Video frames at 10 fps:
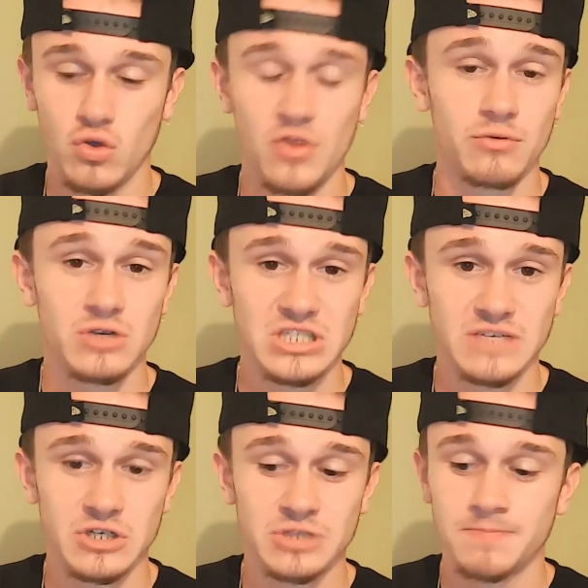
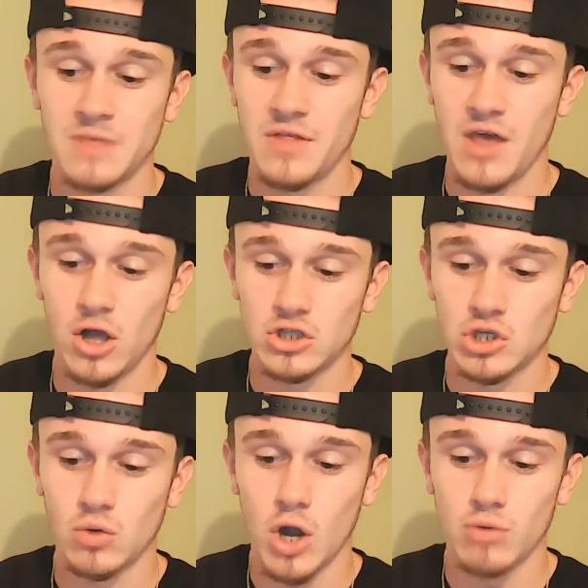receivers. They
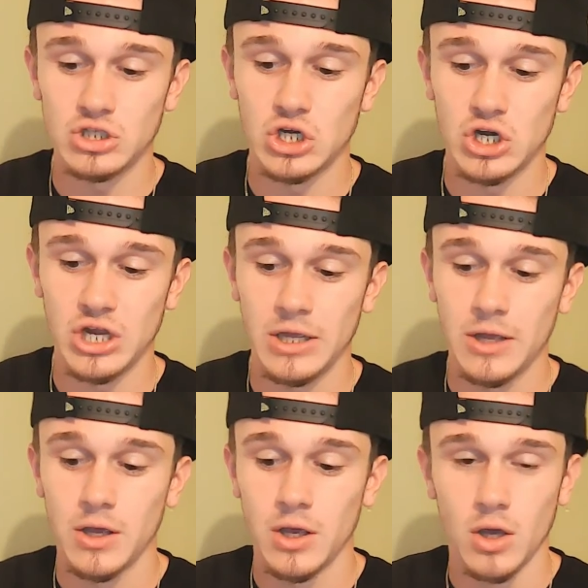also are returning
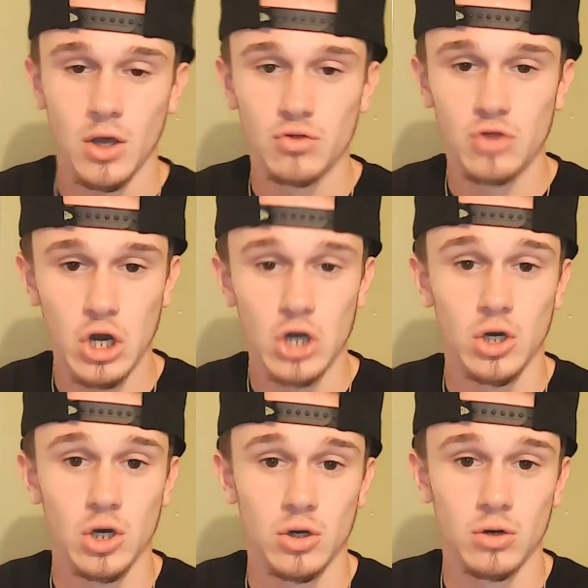their
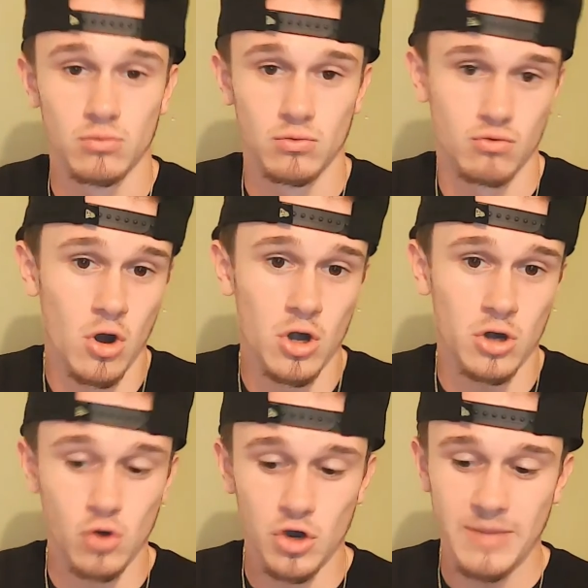
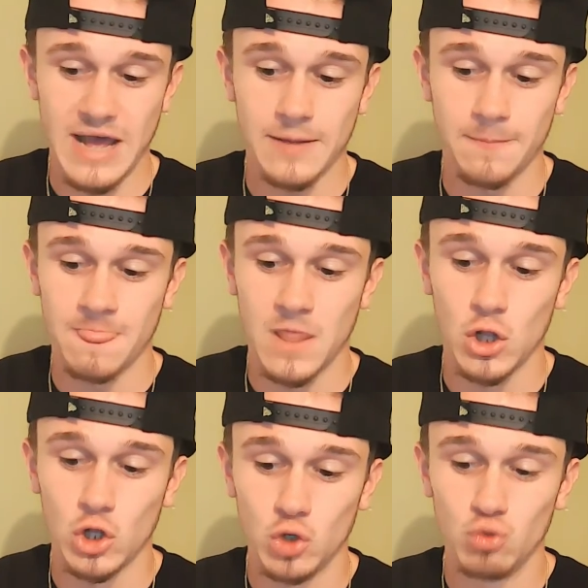quarterback,
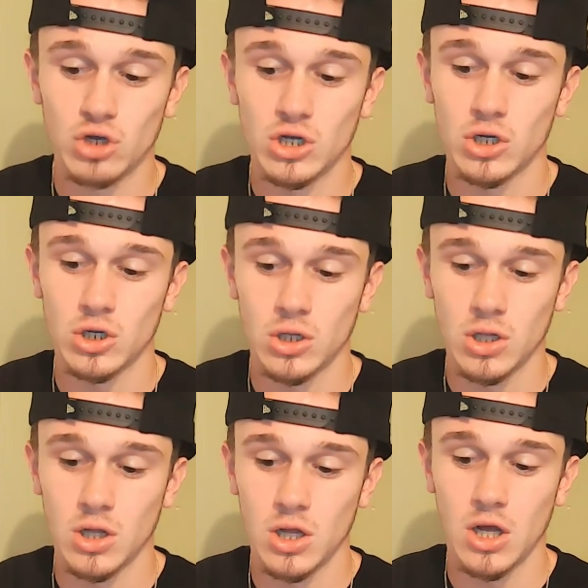Luke
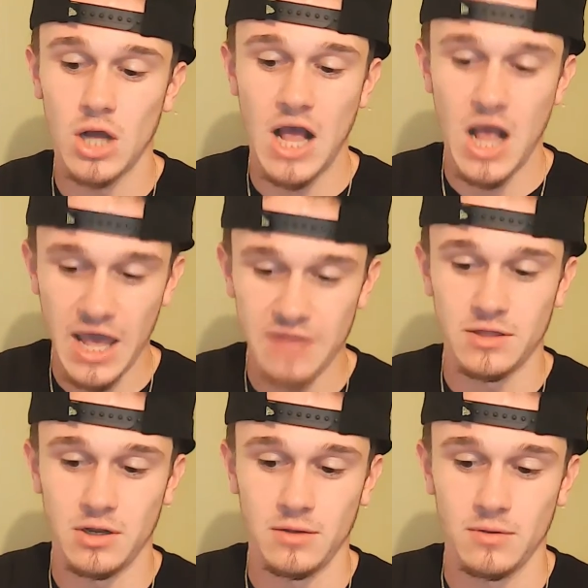
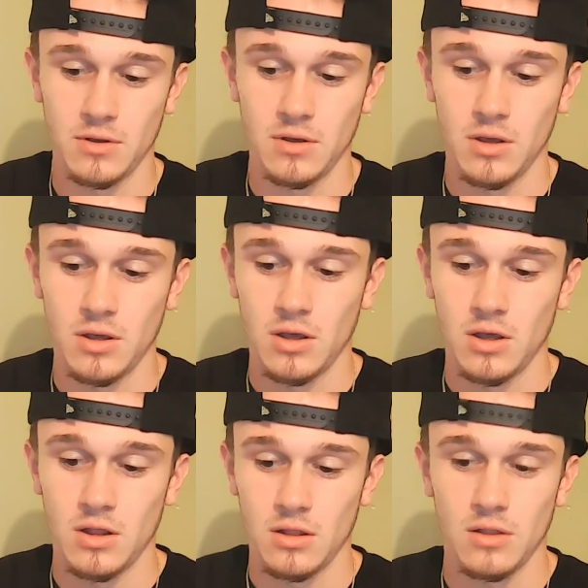Anthony.
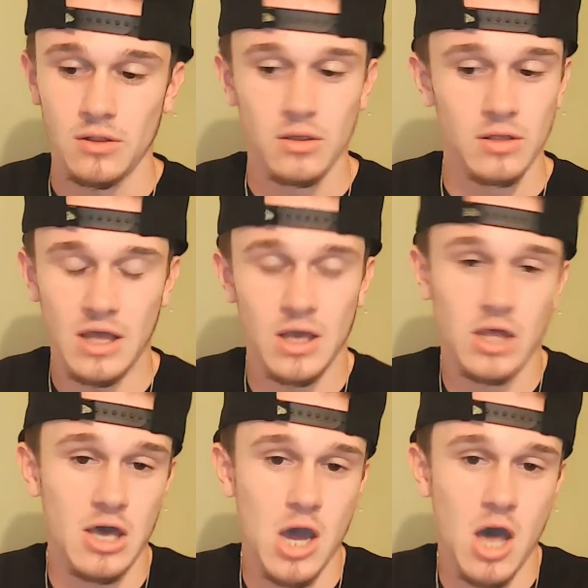
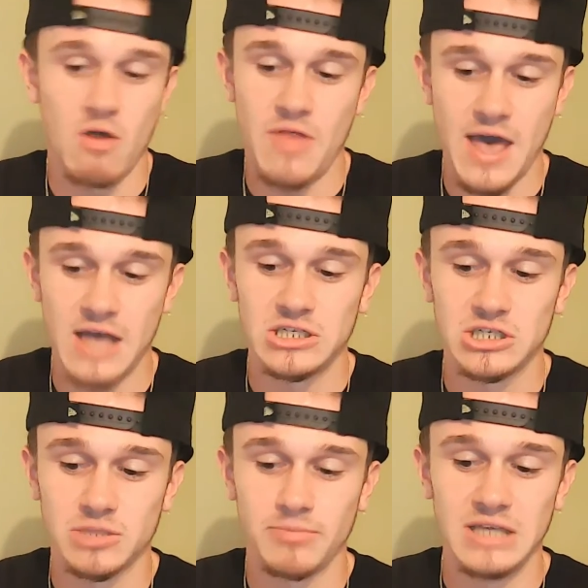That's
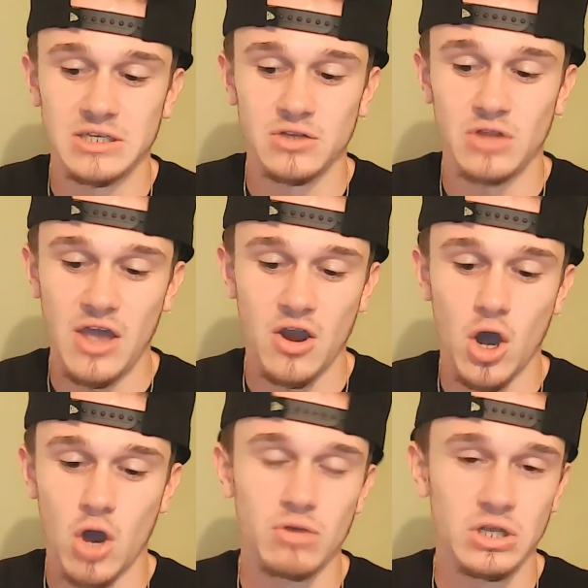just amazing.
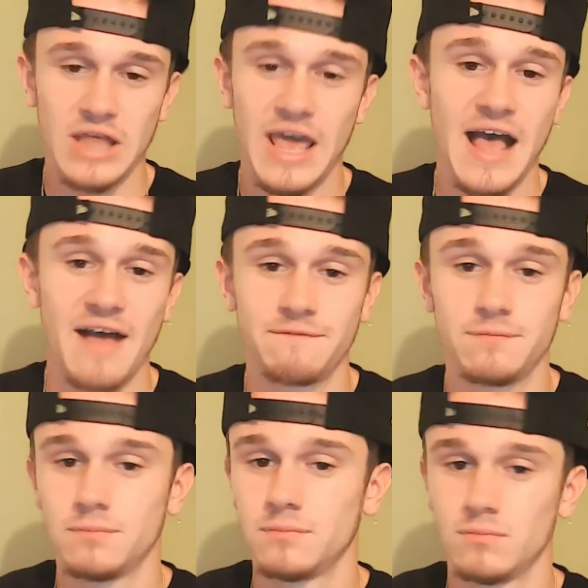They have
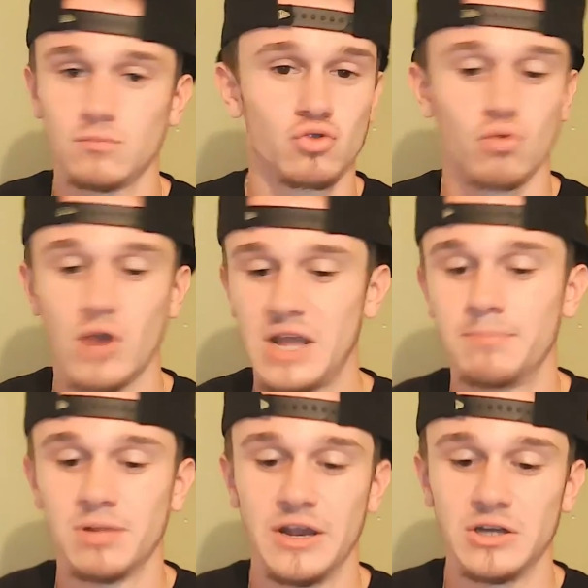great
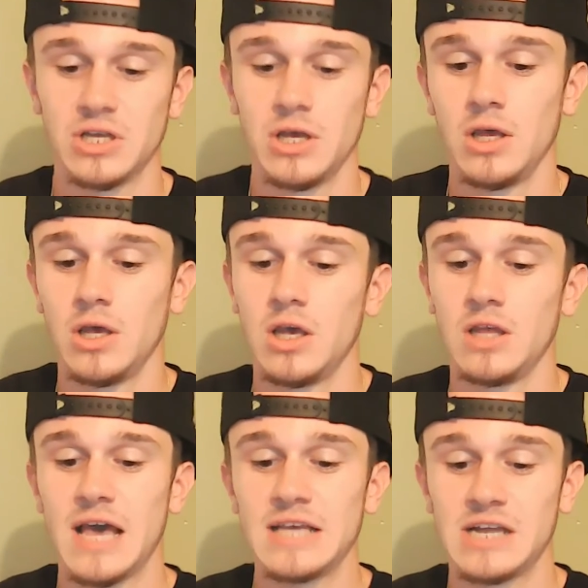players.
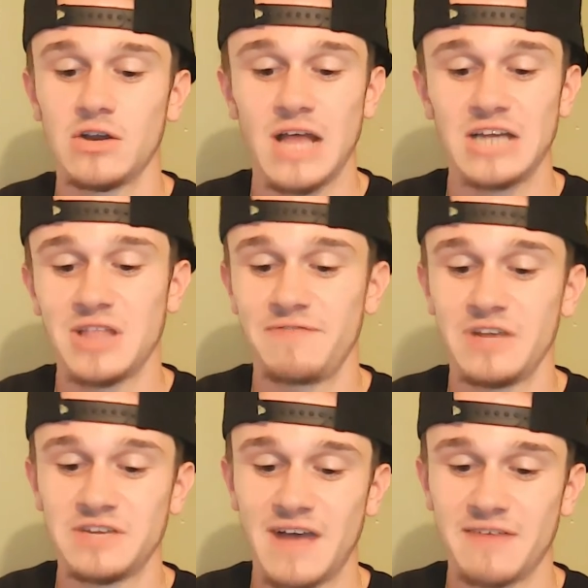Yes, I know last year they
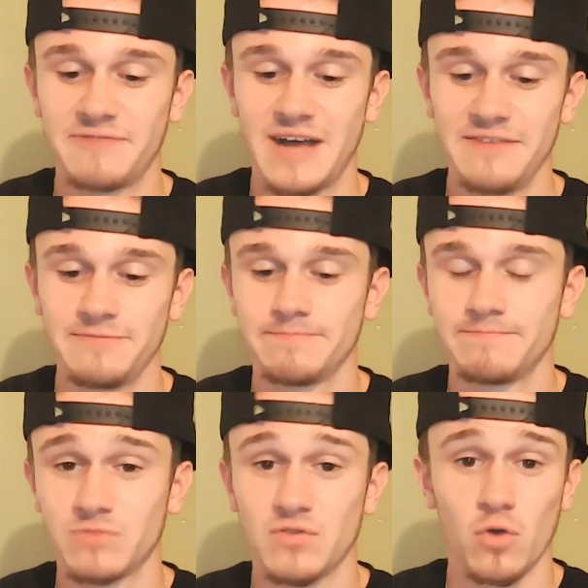finished 5-5,
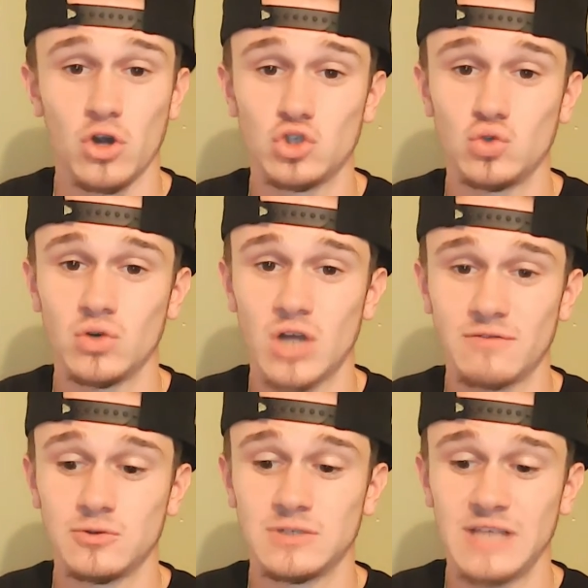4-2 in
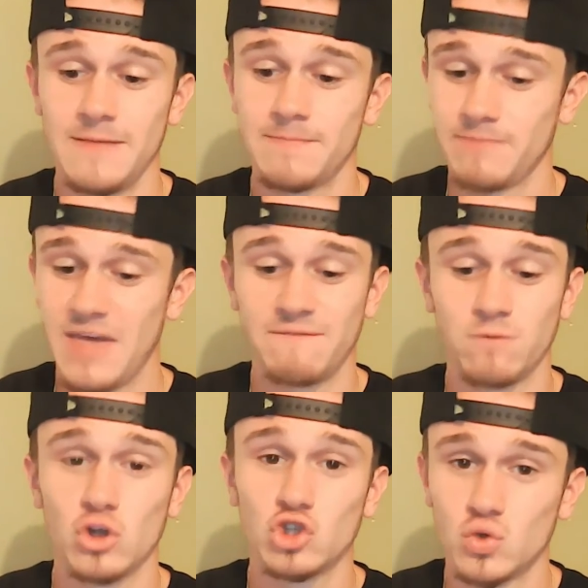Conference USA.
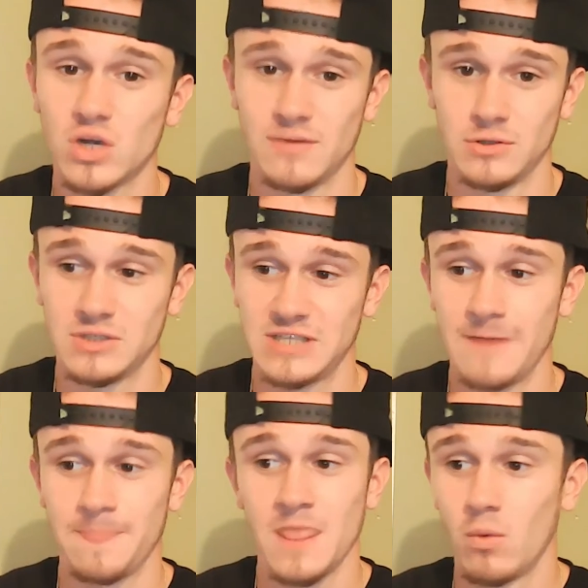4-2 in Conference
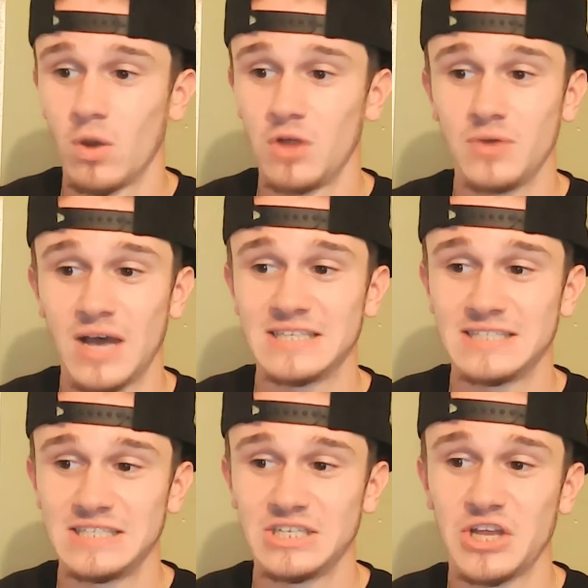USA. Well, you guys,
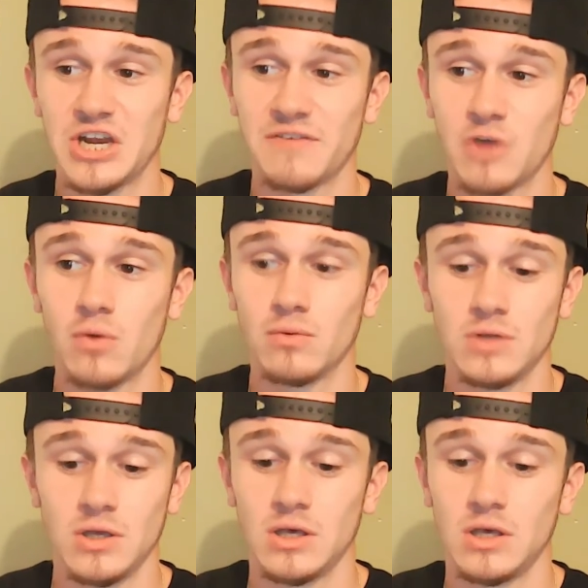this year they're going to go
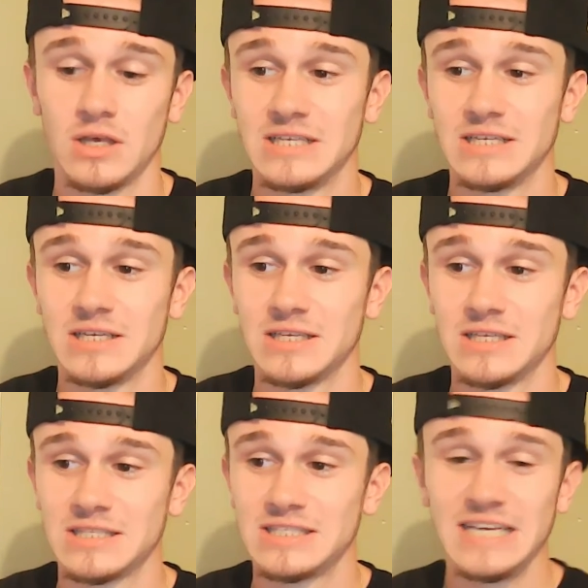
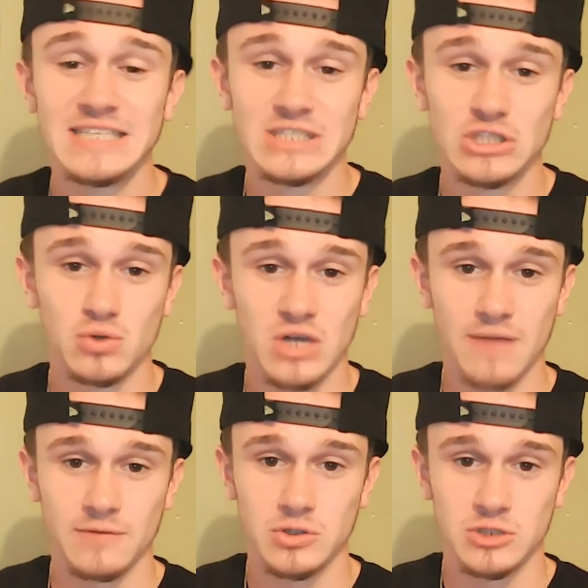6-2 in
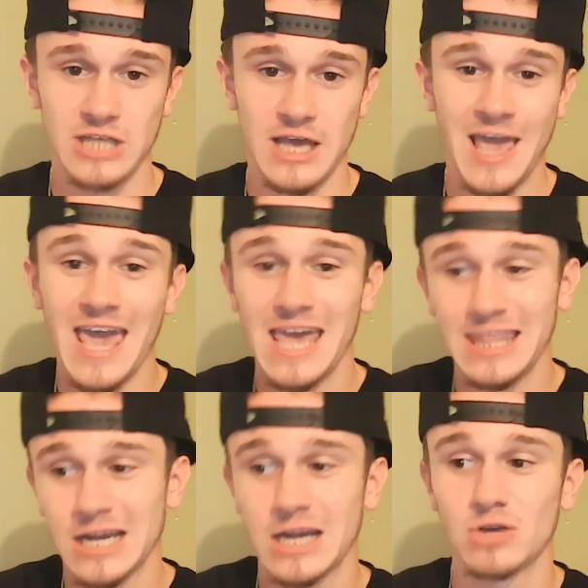Conference USA, and
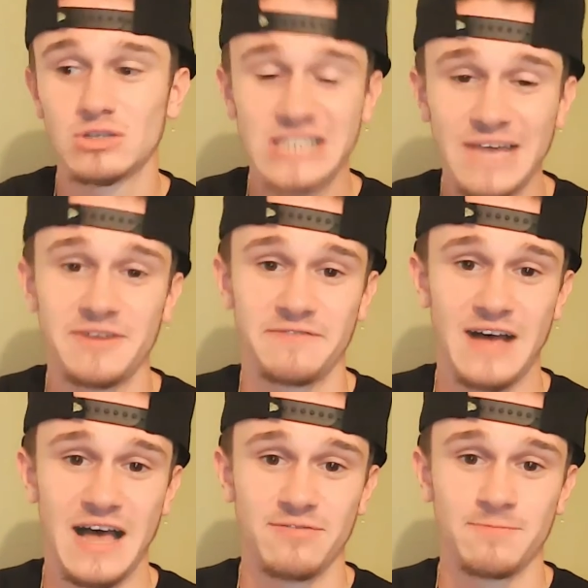they're going to go
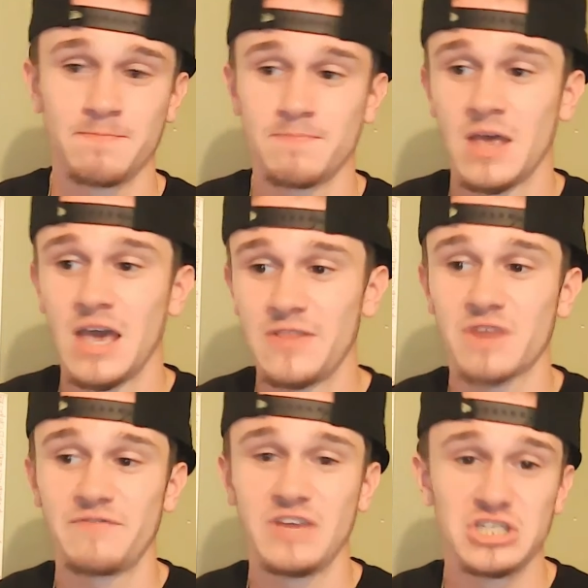7-5, and they're
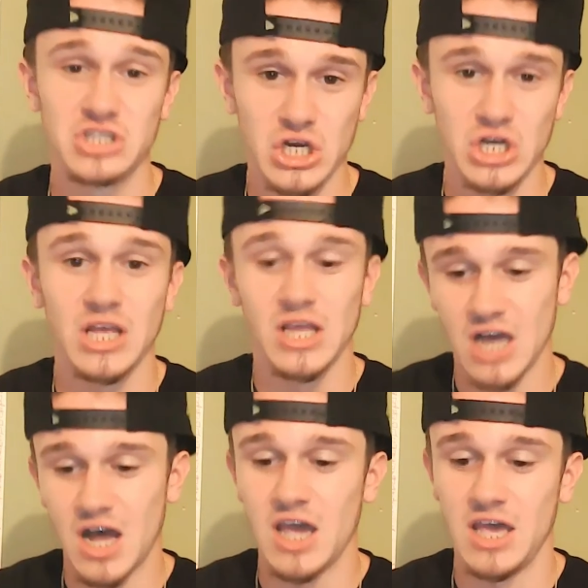going to finish
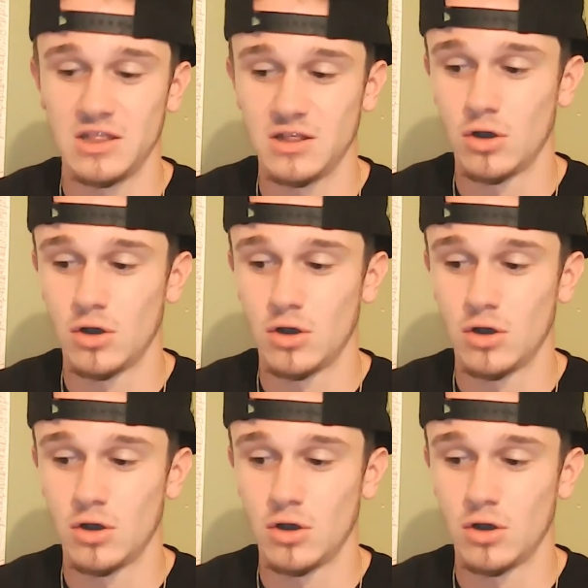3rd in